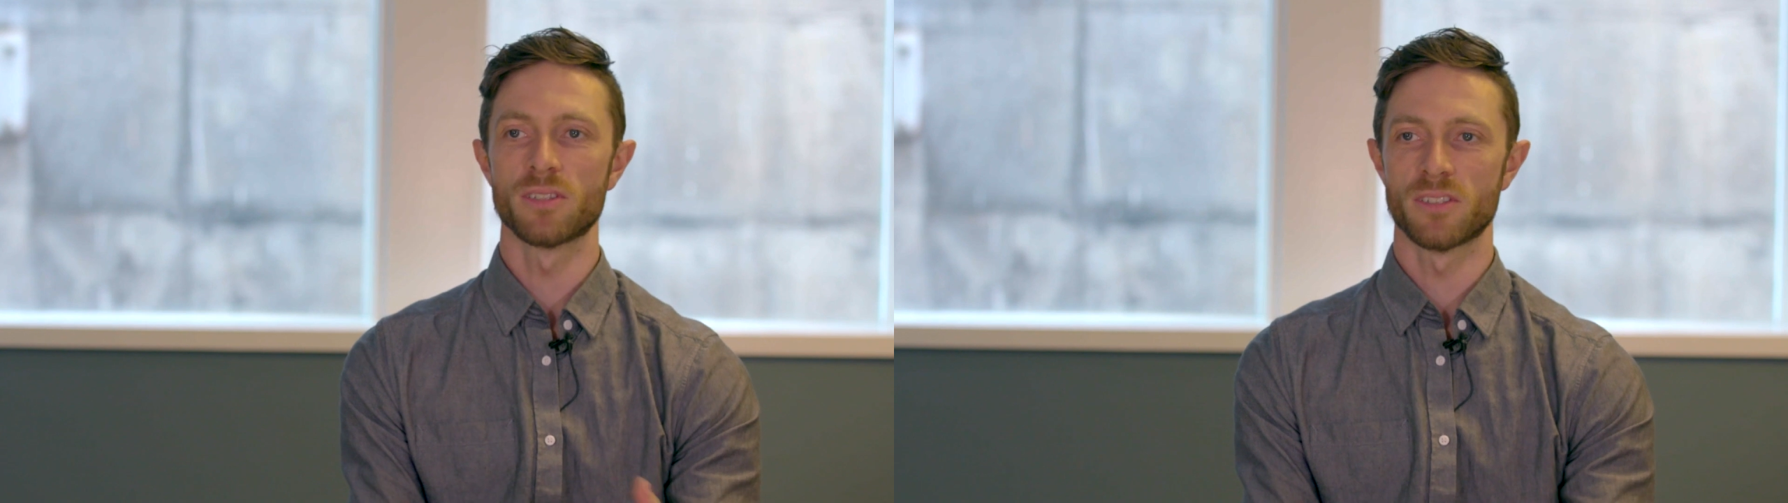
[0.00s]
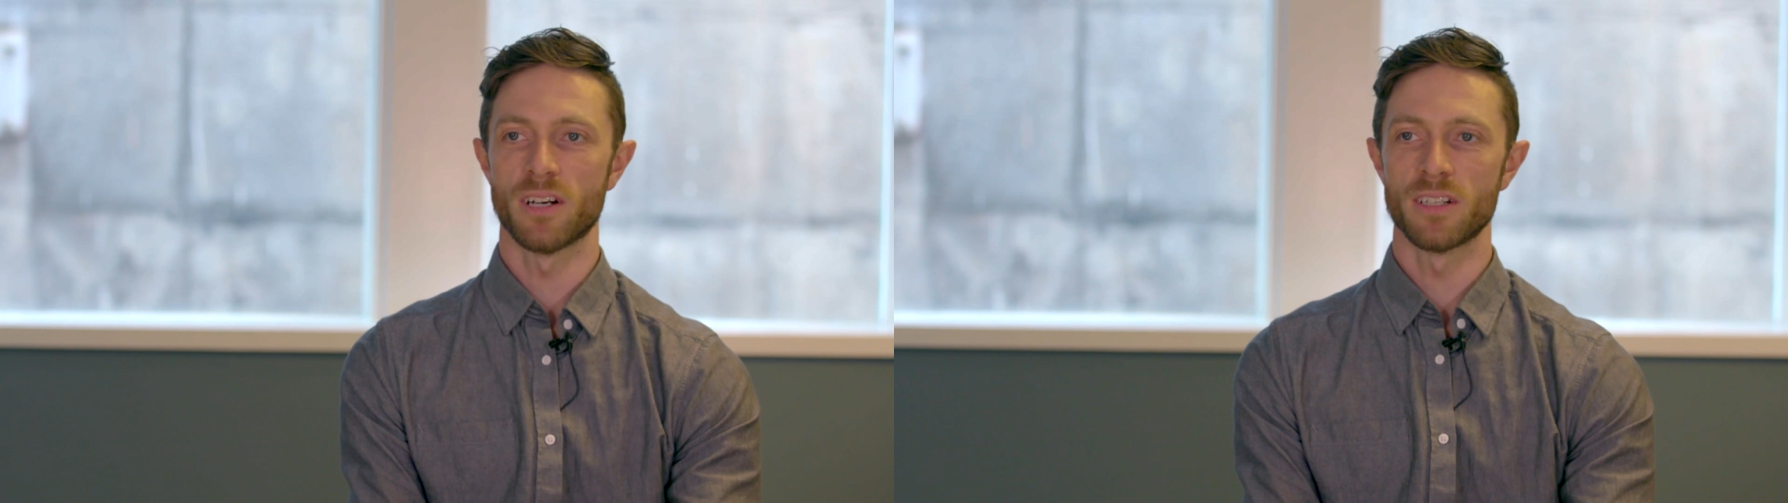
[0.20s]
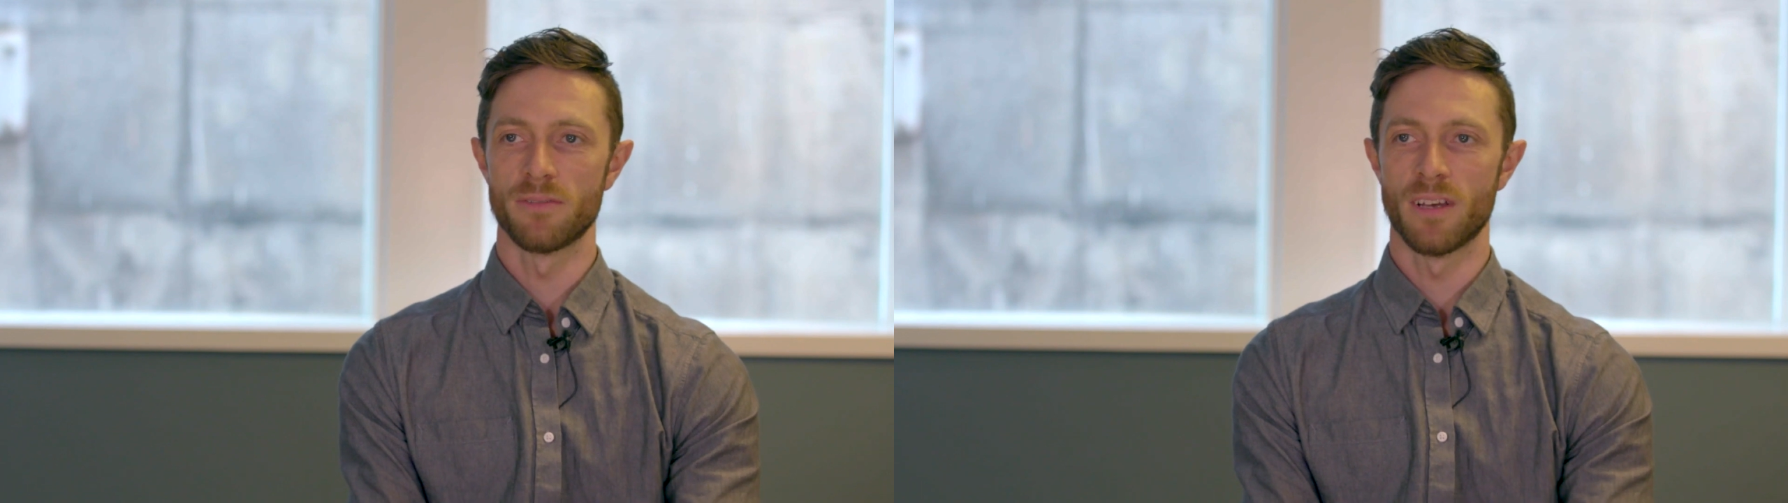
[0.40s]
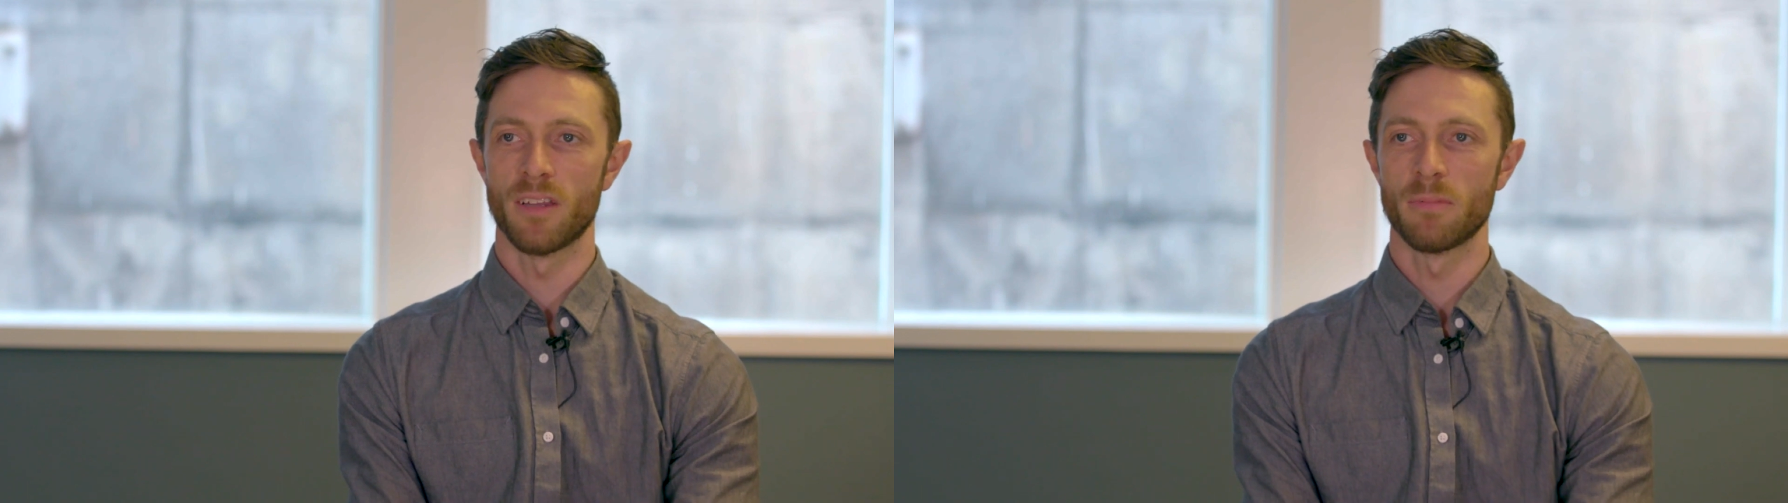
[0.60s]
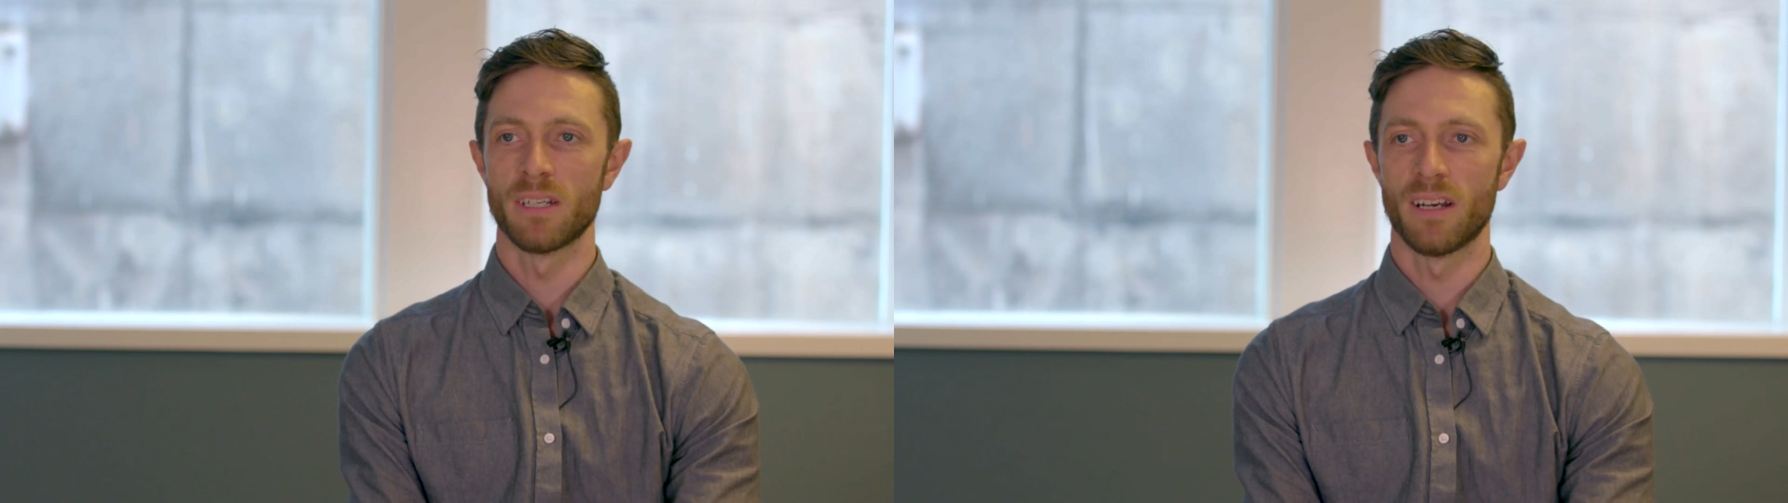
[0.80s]
start
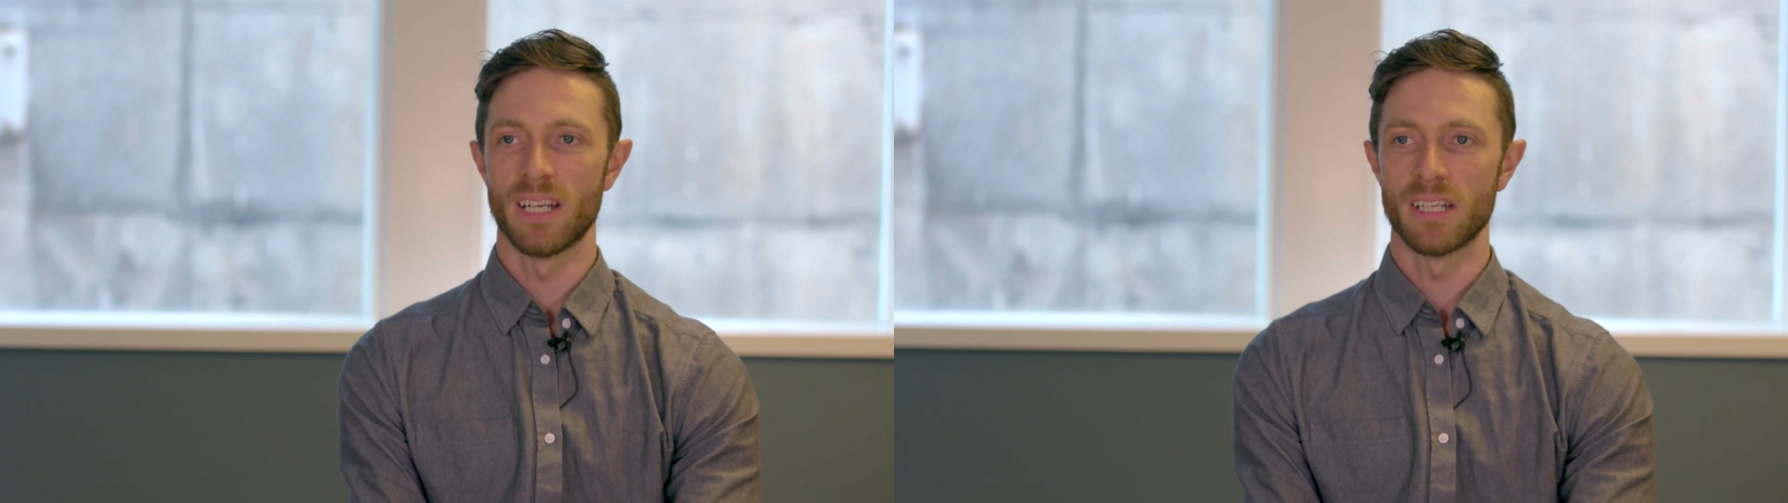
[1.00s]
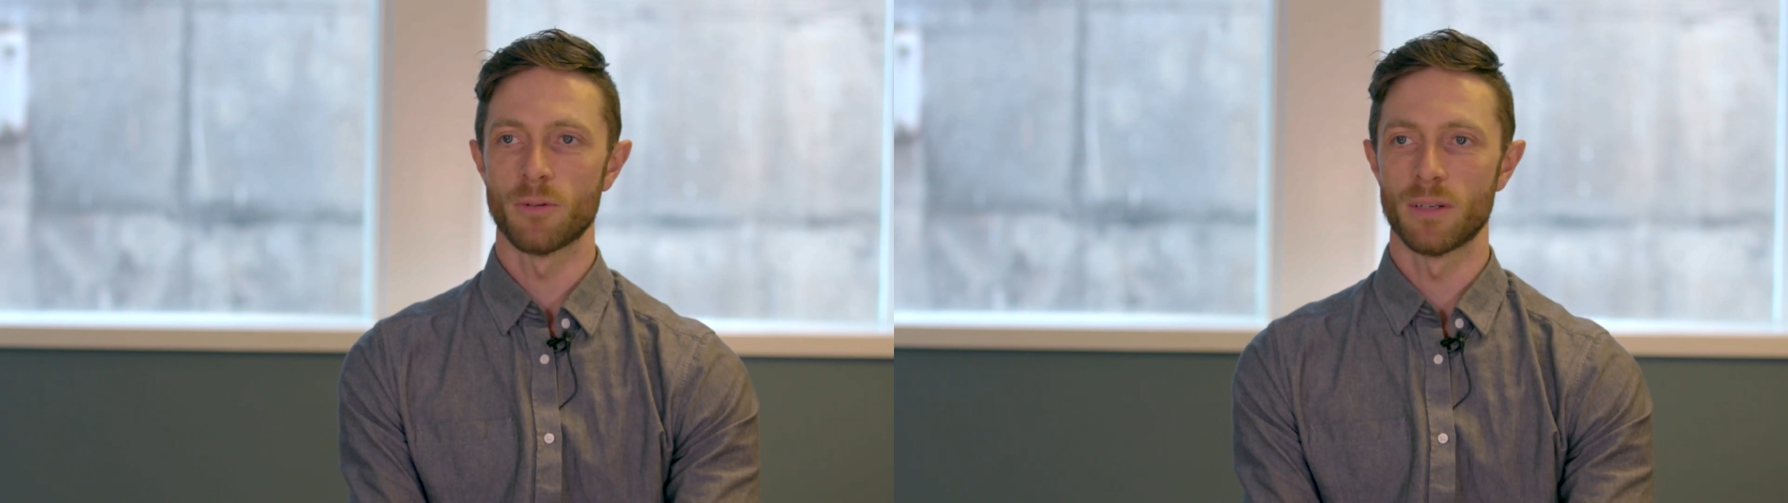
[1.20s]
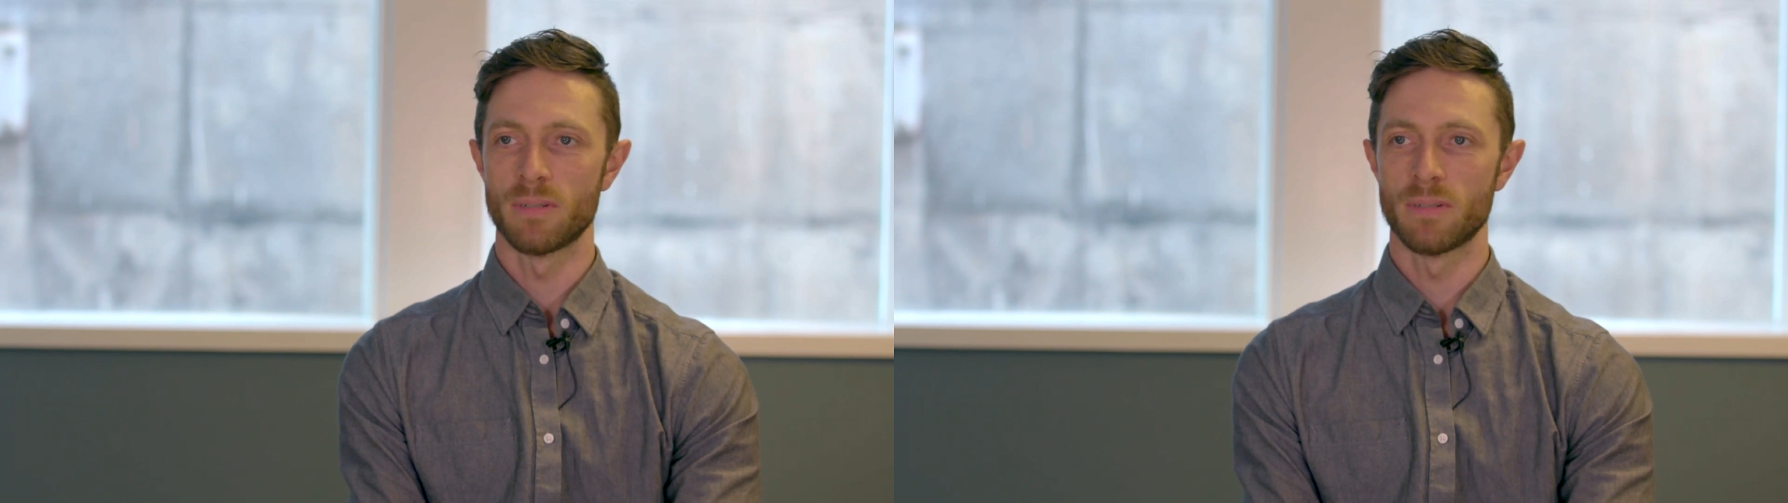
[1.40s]
development on any one